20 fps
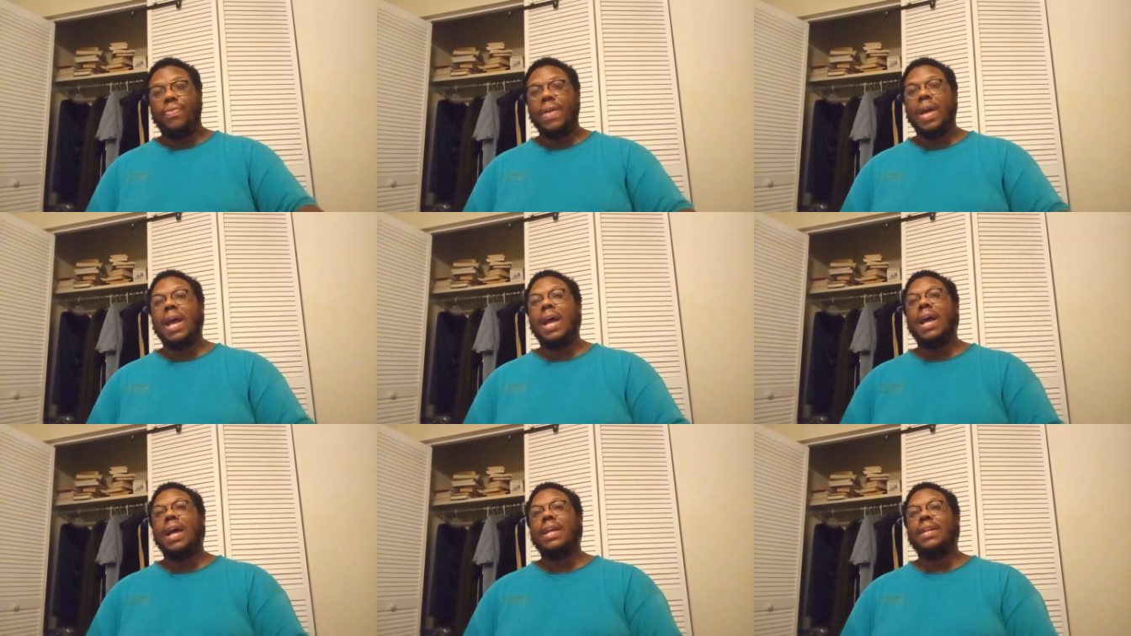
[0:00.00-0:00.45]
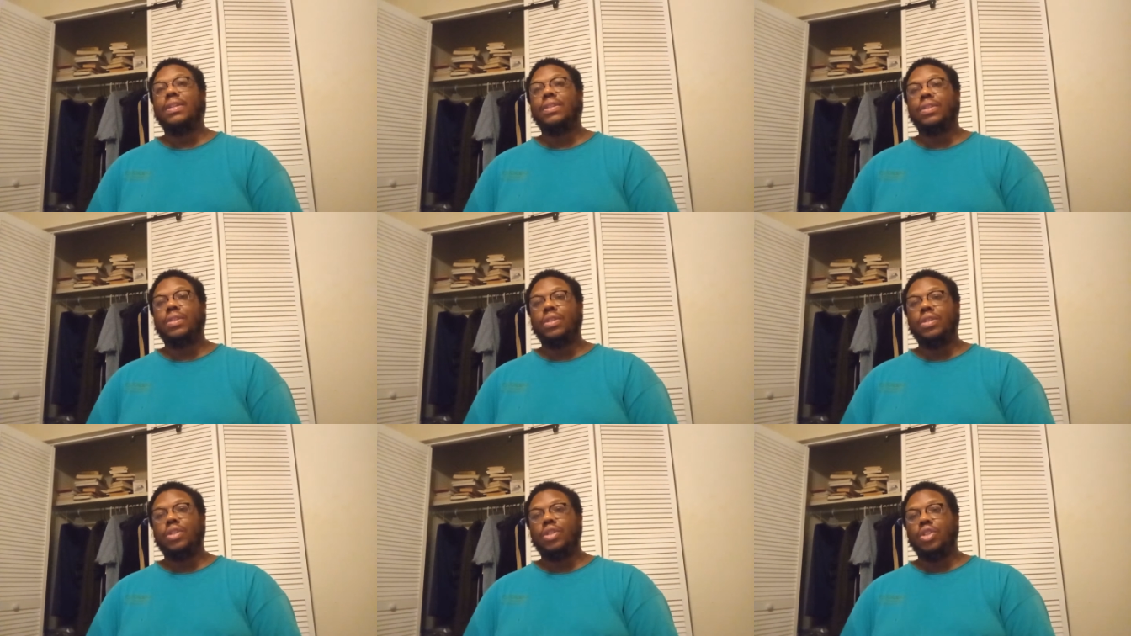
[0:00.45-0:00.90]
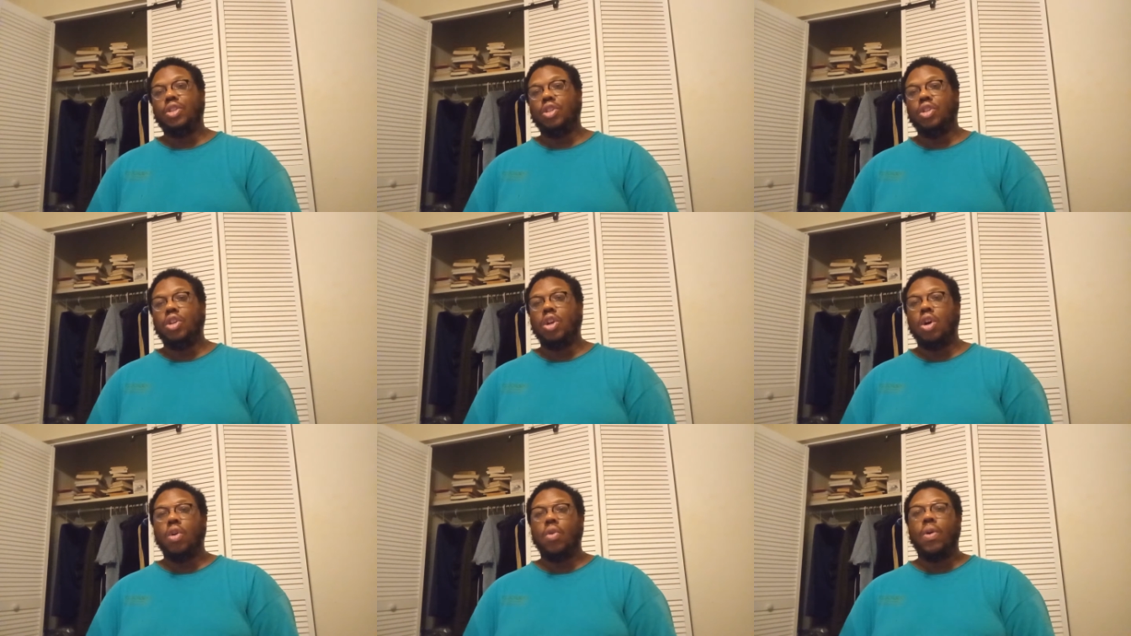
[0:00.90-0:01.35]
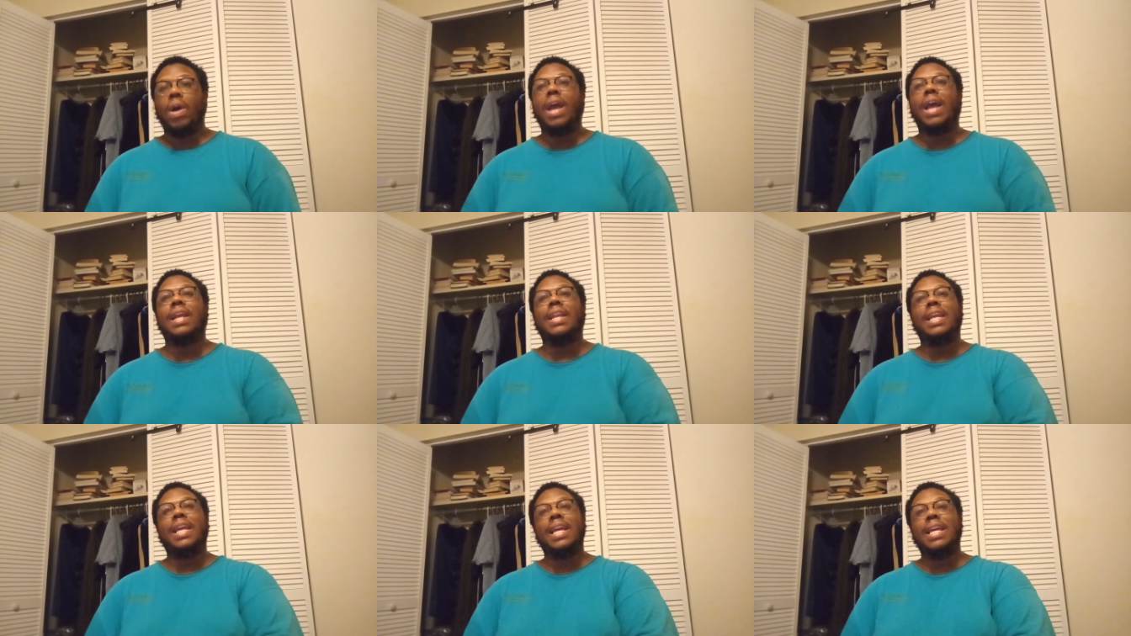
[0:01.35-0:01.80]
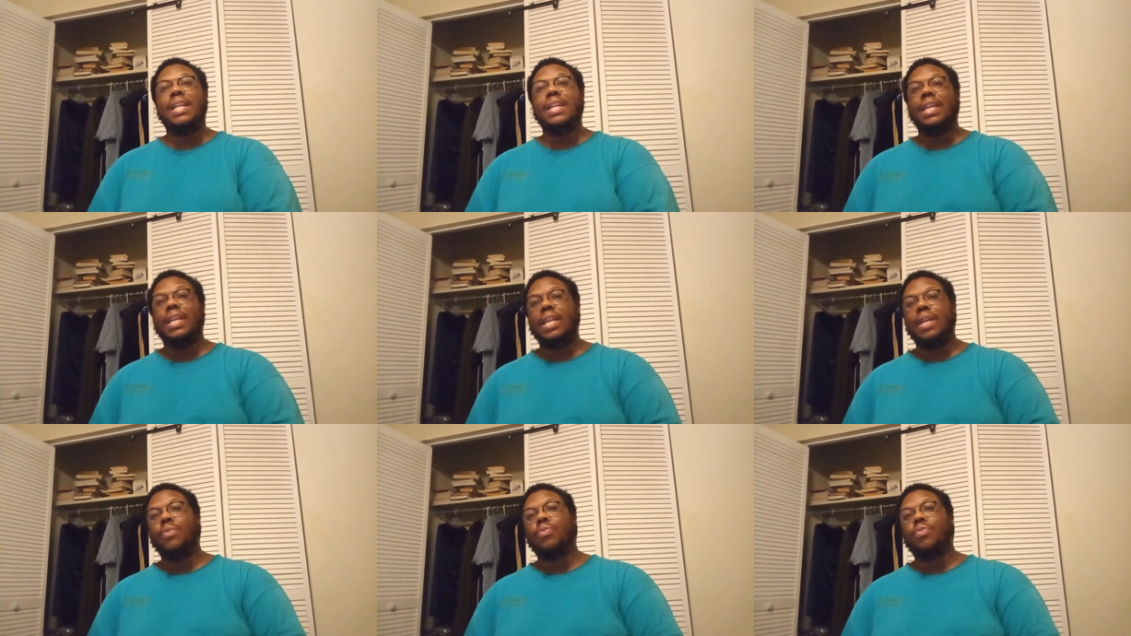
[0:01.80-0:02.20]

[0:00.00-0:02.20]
that you know, had ended.